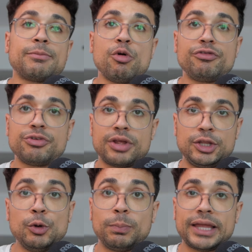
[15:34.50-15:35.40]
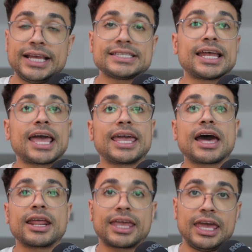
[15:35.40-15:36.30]
I moved to the new place and I
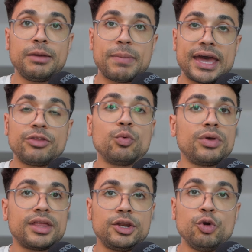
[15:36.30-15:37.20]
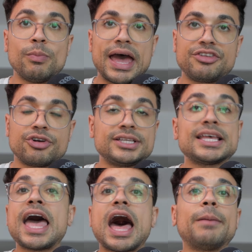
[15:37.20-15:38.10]
got a king bed with a new
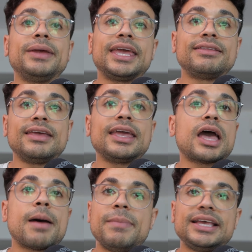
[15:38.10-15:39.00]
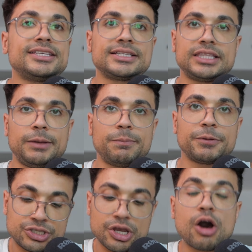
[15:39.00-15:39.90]
mattress, I've been getting amazing sleep.
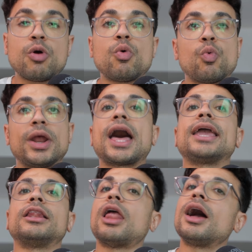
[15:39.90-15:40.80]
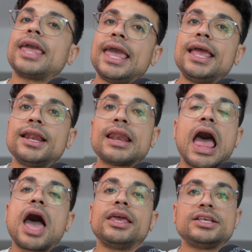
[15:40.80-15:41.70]
So when I log in,
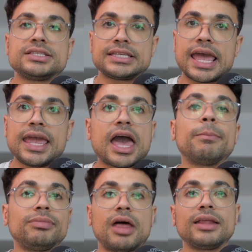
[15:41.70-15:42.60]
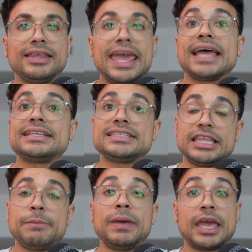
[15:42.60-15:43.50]
I say I'm not yet
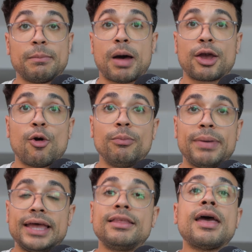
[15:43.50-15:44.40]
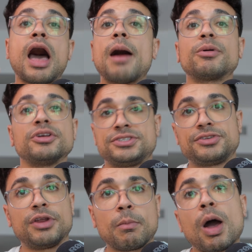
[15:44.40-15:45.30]
sleeping in my own bed. I'm
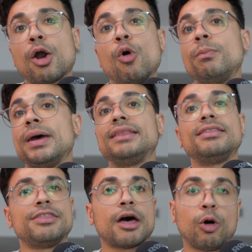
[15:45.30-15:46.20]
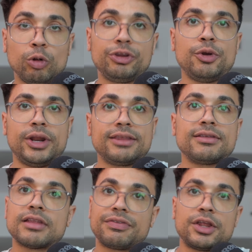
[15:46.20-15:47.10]
considering my own bed the old
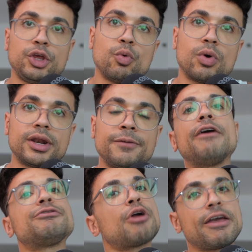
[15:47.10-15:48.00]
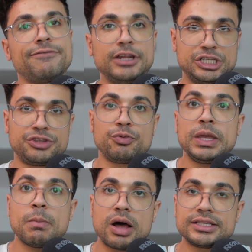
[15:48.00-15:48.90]
unit, not the new one. After I finish
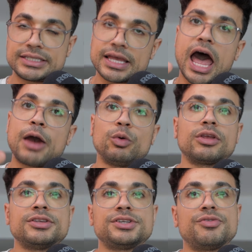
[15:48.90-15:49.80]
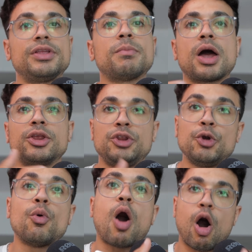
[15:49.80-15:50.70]
3 months, I will consider it my
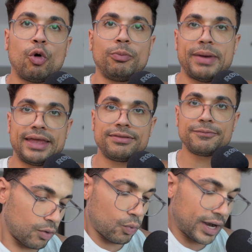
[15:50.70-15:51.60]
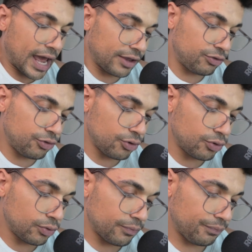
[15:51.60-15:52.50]
new own bed. When I
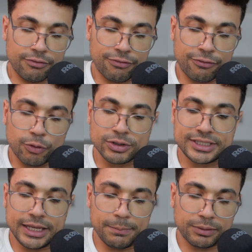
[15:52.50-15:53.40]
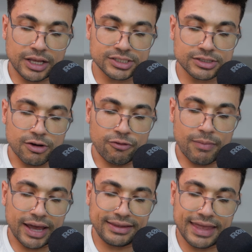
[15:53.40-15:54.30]
do 14 plus of
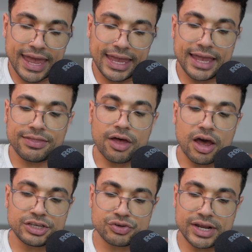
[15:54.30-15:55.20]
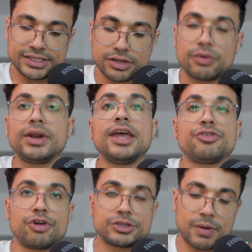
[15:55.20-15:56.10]
my day in the high stress zone,
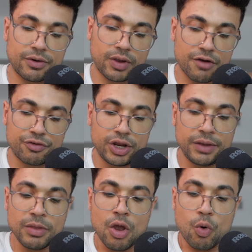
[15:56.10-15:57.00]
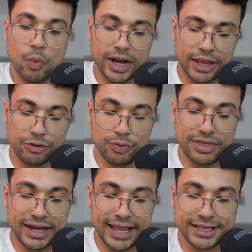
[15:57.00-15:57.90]
it hurts my recovery. When I do
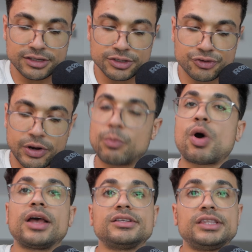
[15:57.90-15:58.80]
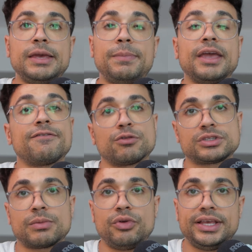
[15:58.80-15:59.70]
the nasal strip while sleeping, for
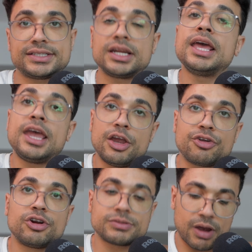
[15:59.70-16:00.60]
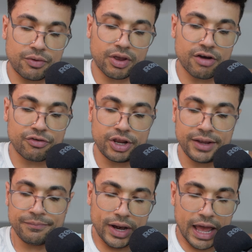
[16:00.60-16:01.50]
some reason, it hurts my
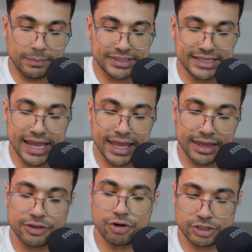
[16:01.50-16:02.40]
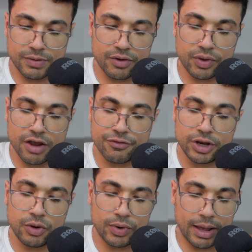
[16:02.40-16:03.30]
recovery. When I'm sick, it hurts my
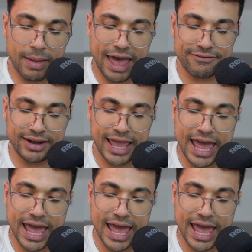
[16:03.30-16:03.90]
recovery. When I'm having